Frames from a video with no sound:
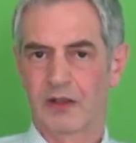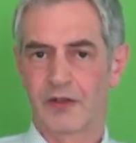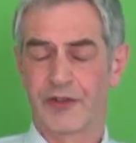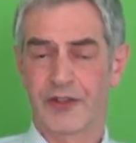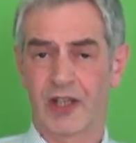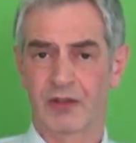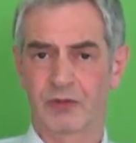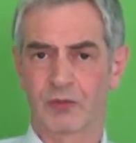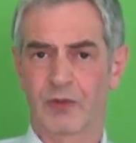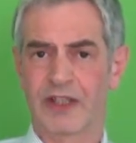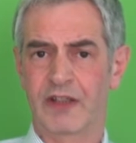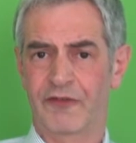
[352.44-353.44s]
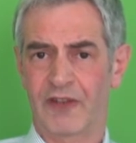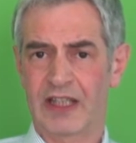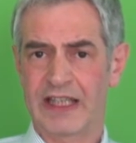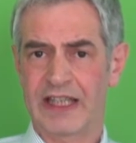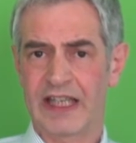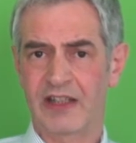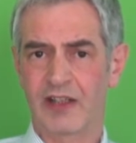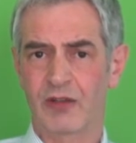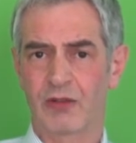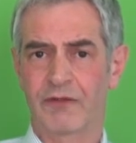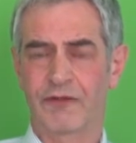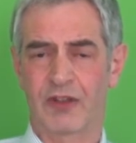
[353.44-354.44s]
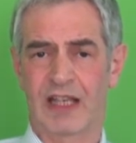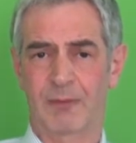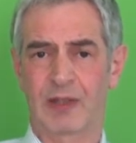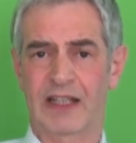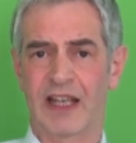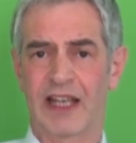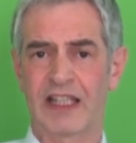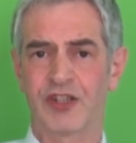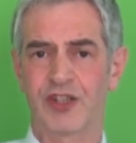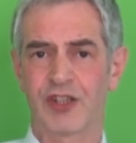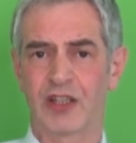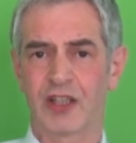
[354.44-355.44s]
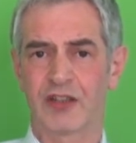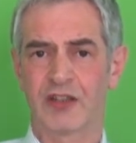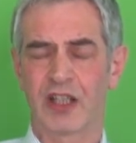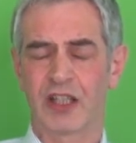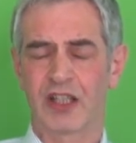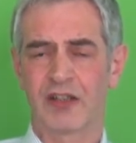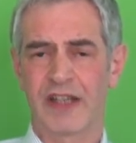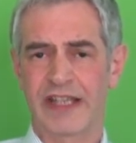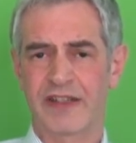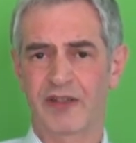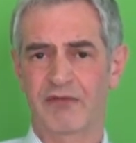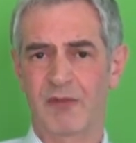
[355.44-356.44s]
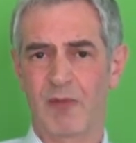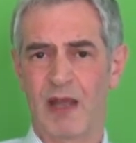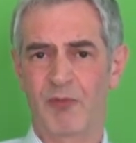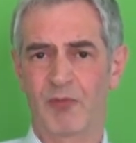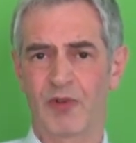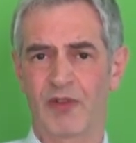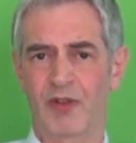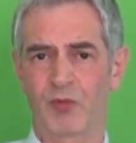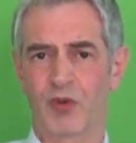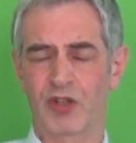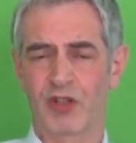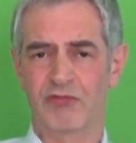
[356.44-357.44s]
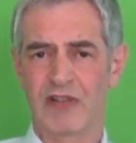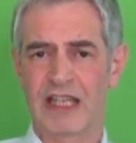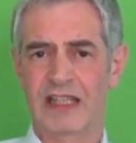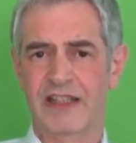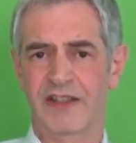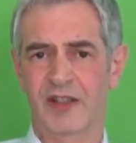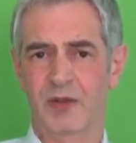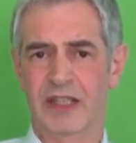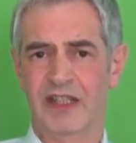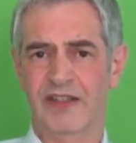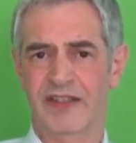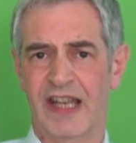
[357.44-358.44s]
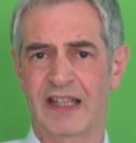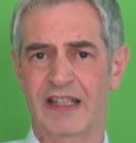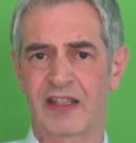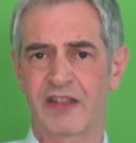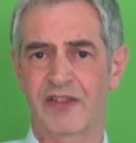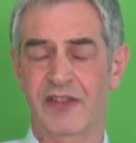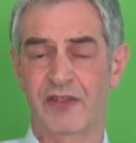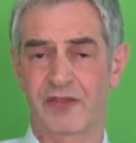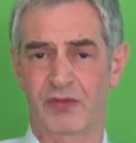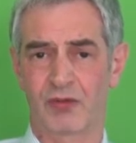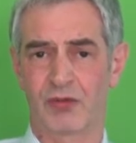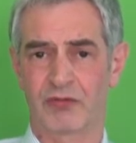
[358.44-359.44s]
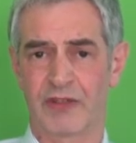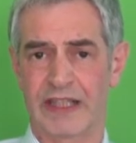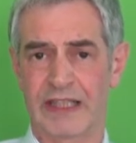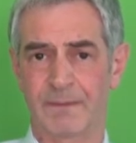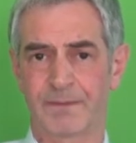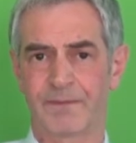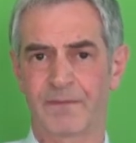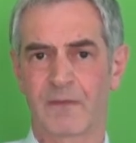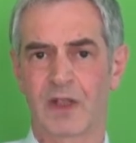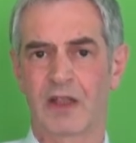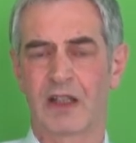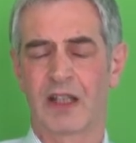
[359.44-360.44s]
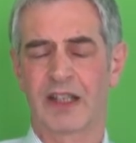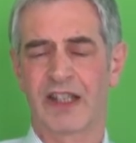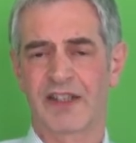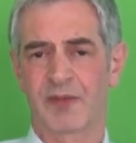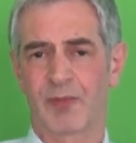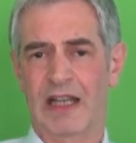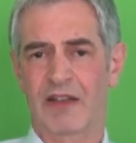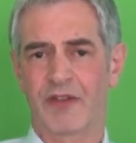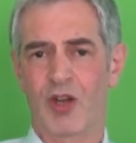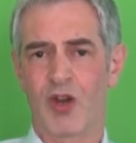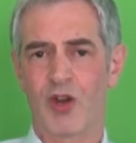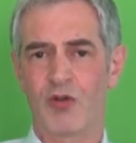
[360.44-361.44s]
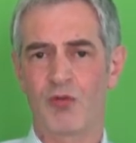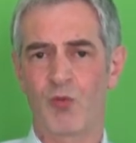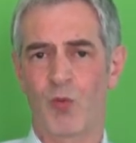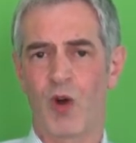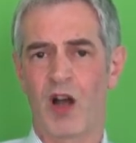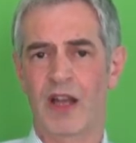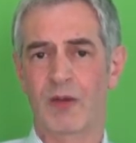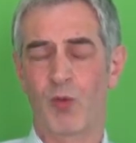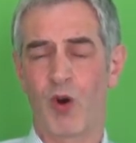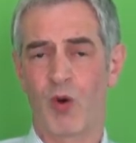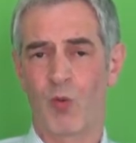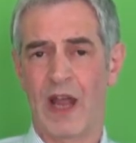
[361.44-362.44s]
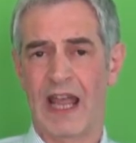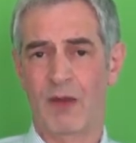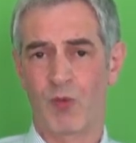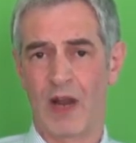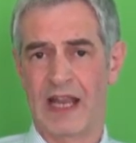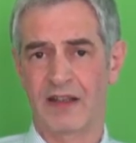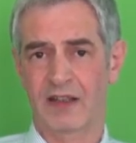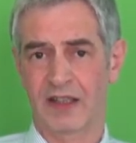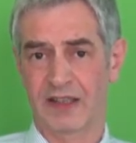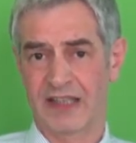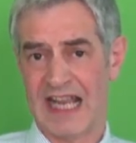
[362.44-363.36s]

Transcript: So, when you're filling in your full application, you need to remember that what you're really doing is telling us a story. And it's about the who, why, what, where, when and